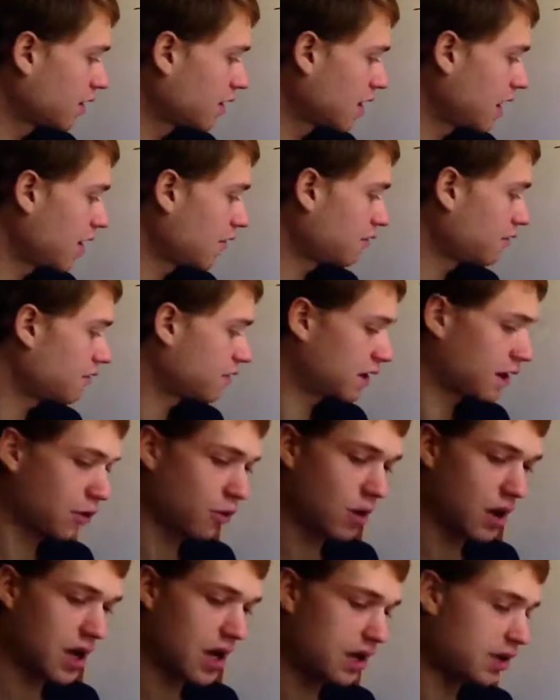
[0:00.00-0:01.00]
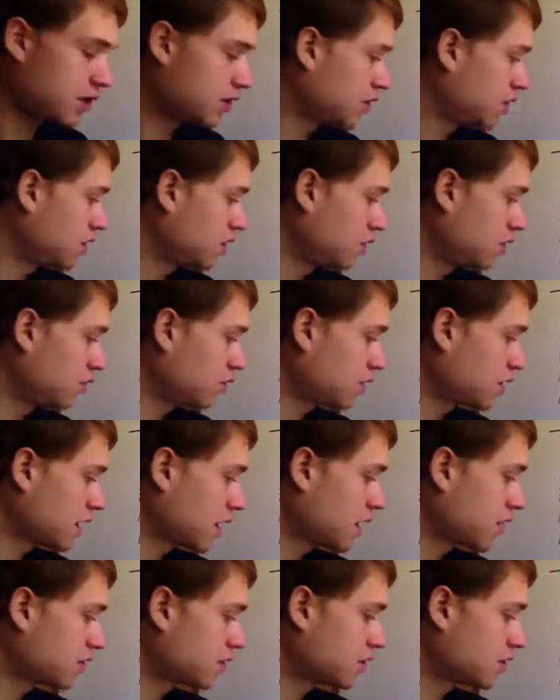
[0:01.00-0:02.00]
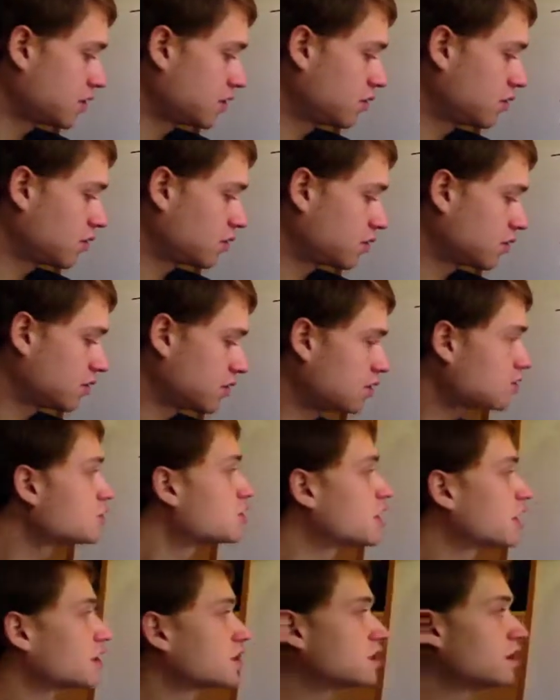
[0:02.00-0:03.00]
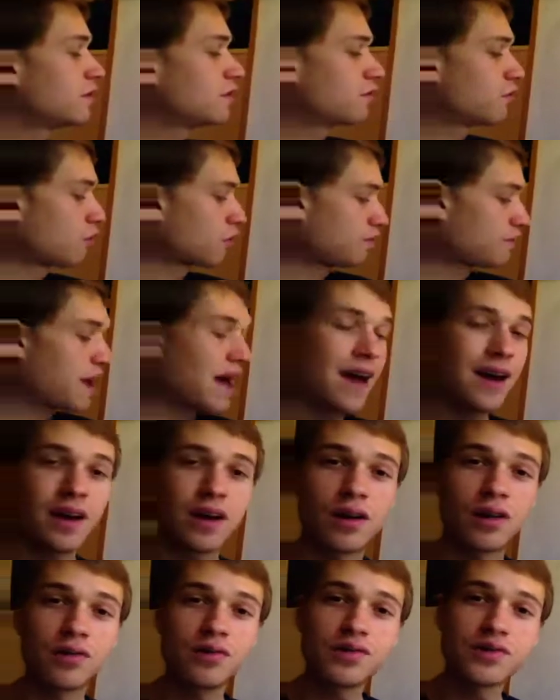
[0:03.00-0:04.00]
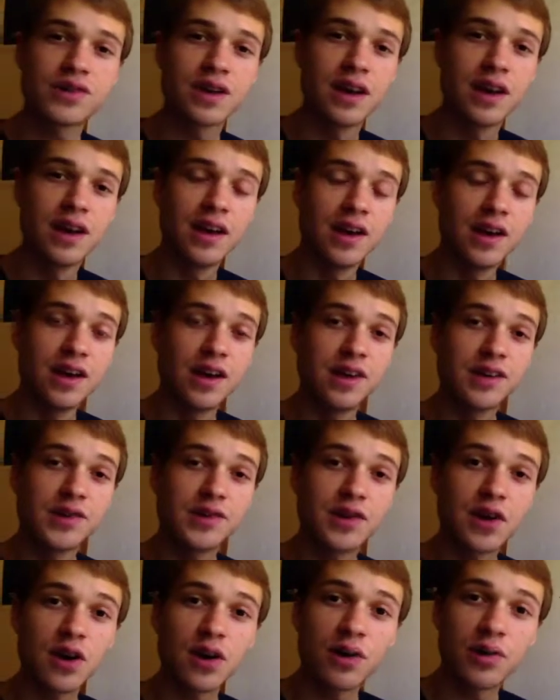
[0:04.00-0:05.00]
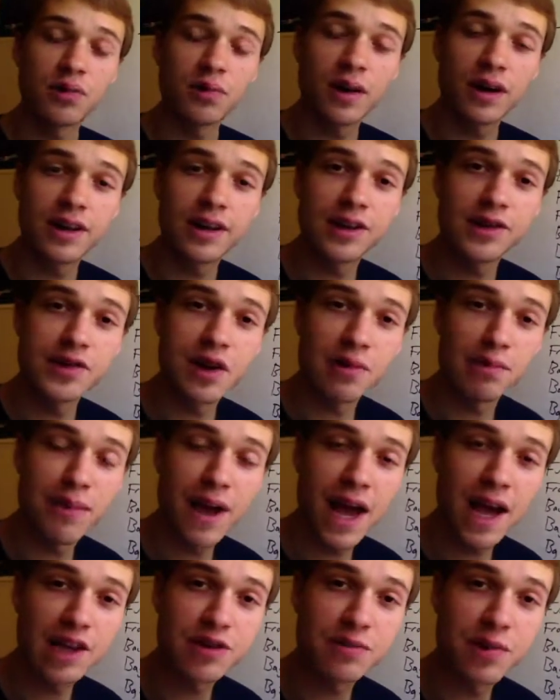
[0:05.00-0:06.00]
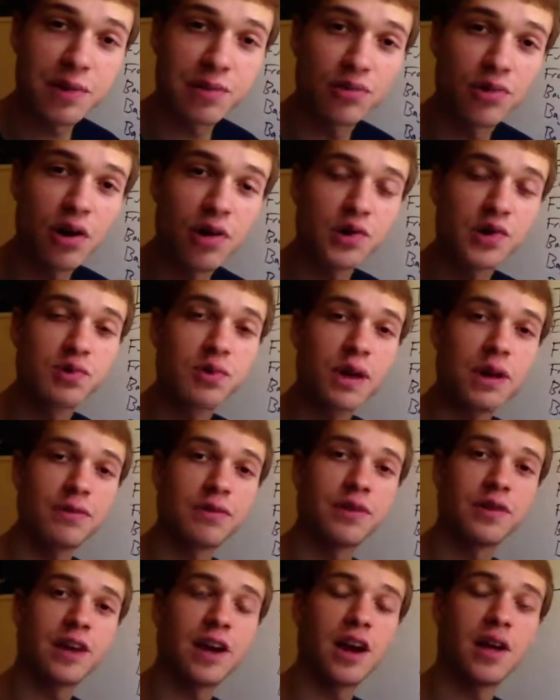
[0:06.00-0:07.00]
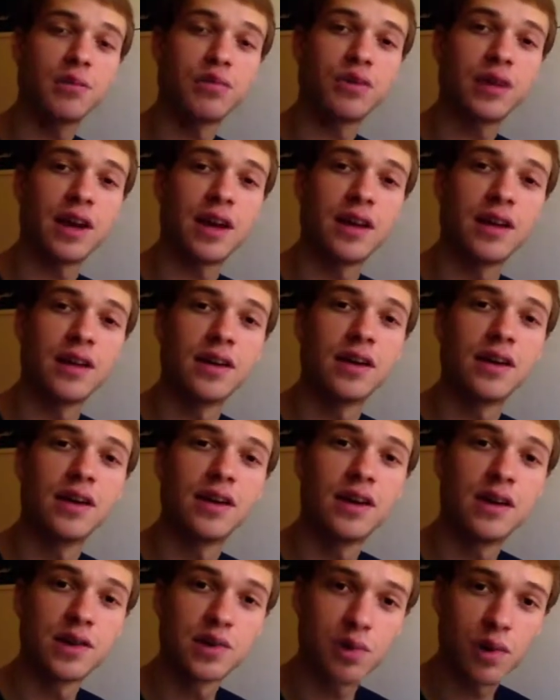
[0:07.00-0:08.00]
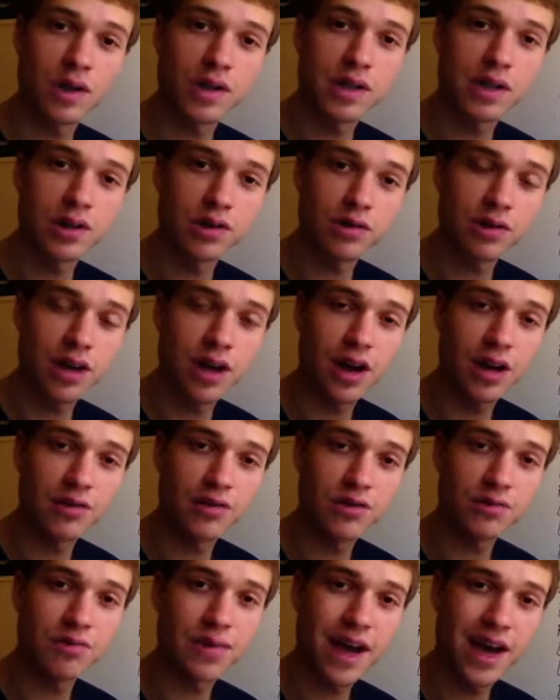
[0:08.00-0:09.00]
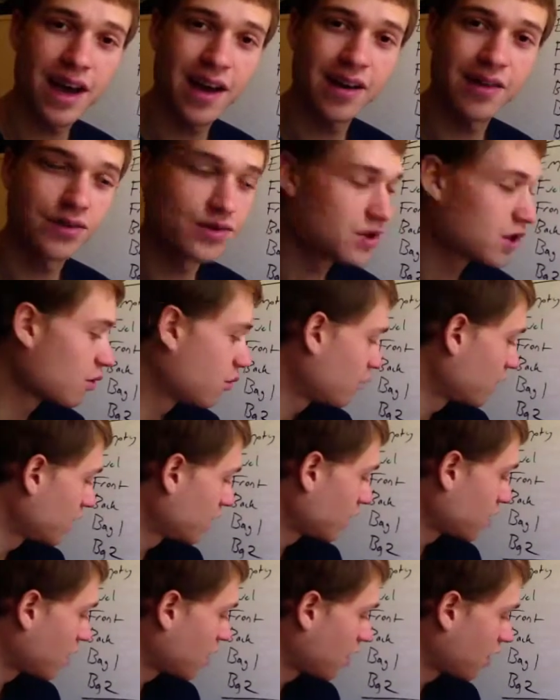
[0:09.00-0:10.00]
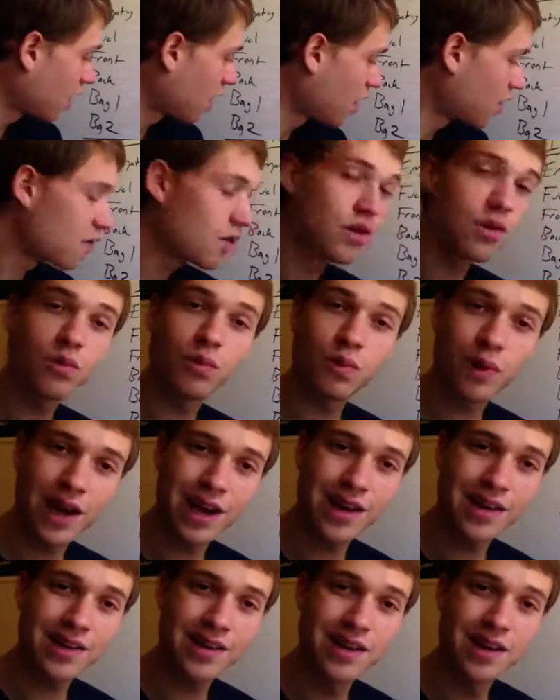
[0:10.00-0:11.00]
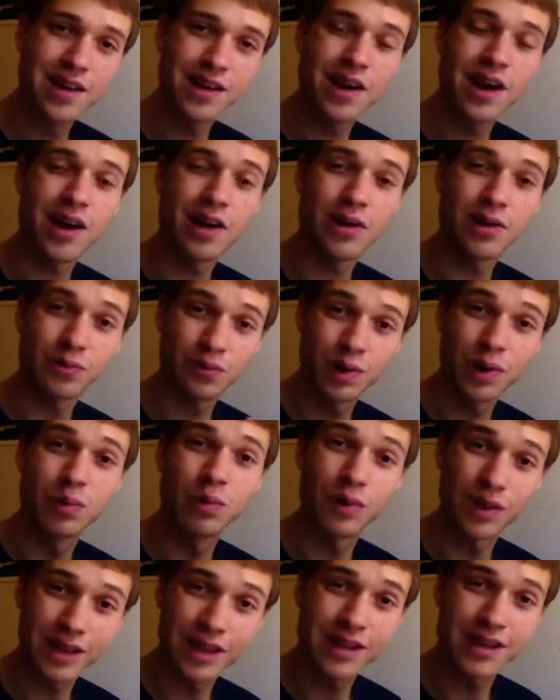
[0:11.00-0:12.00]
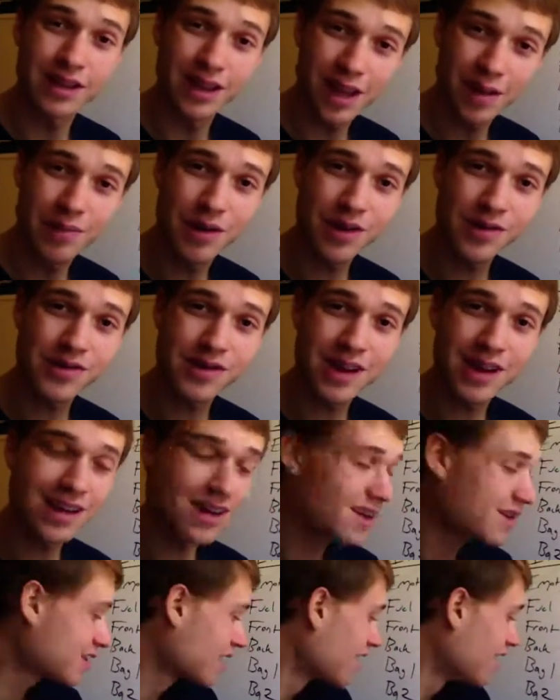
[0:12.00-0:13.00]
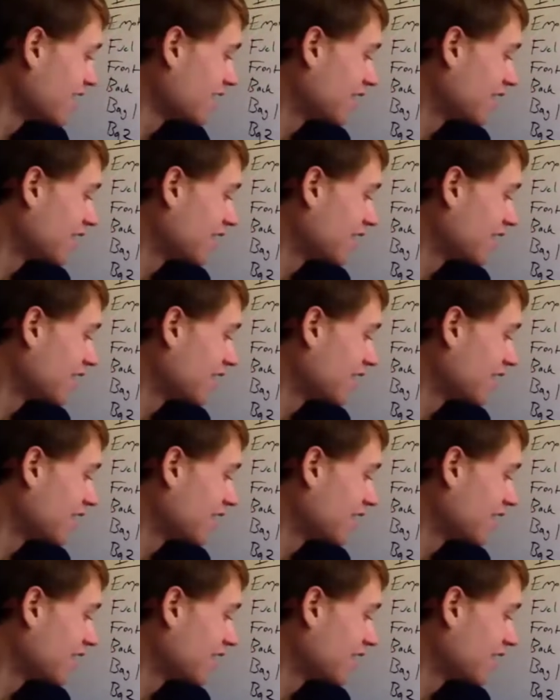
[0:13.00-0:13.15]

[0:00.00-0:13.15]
Everything weighs 2,264 pounds. So what is our maximum gross weight for the airplane? 2,300 pounds. So we are underweight, or we are within limits, that is.